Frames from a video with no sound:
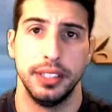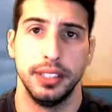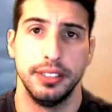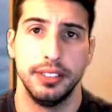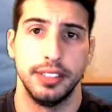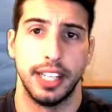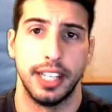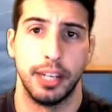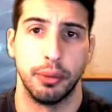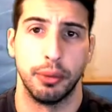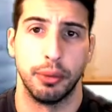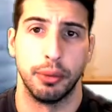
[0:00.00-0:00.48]

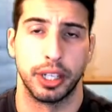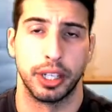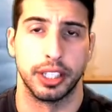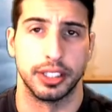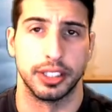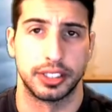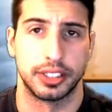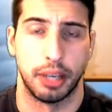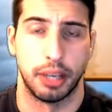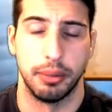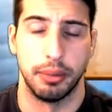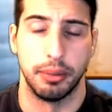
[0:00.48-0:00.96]
And we're going to
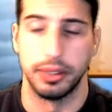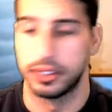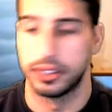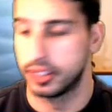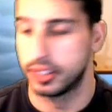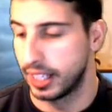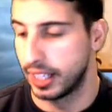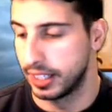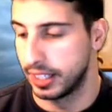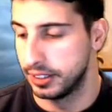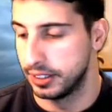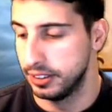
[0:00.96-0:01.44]
summon
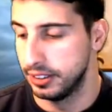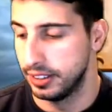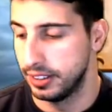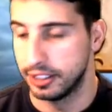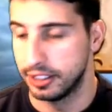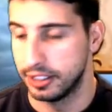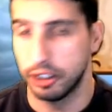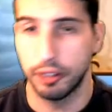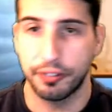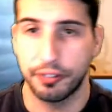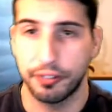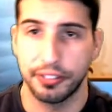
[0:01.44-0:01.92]
together. And
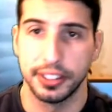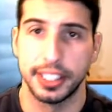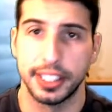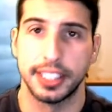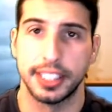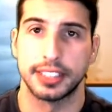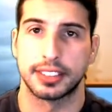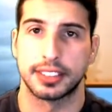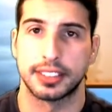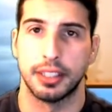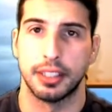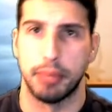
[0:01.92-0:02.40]
hopefully
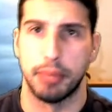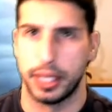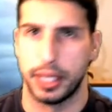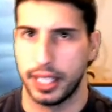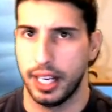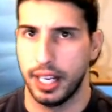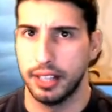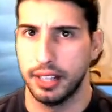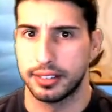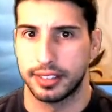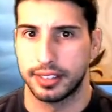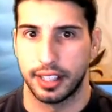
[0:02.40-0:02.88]
somebody
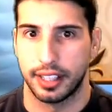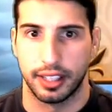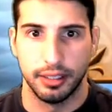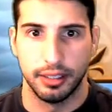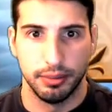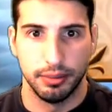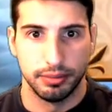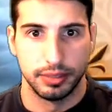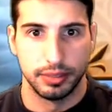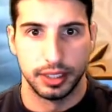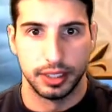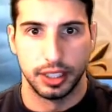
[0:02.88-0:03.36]
out
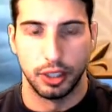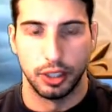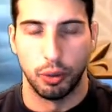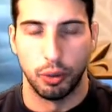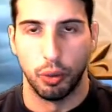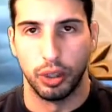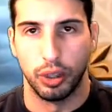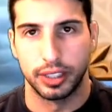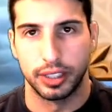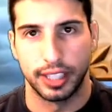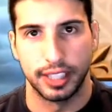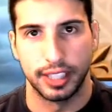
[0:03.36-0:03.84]
there
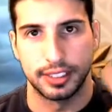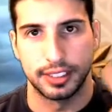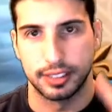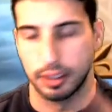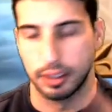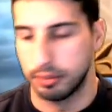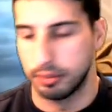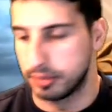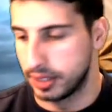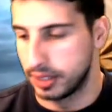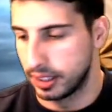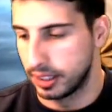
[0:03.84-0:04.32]
will get
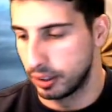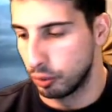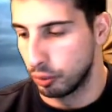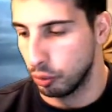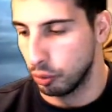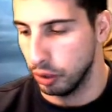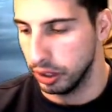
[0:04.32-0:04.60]
something really,